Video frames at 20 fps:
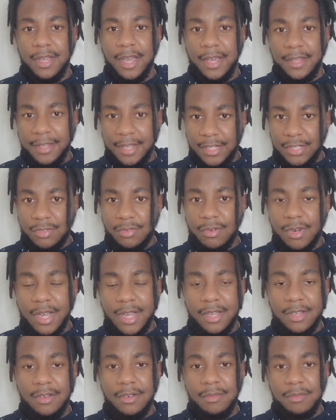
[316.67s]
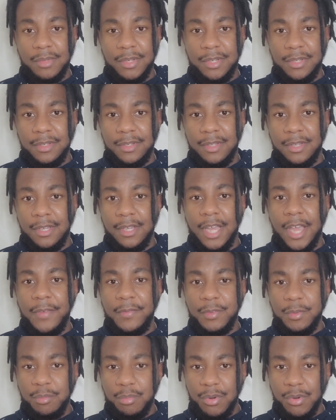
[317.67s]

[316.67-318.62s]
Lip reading: And that's where I come in. If you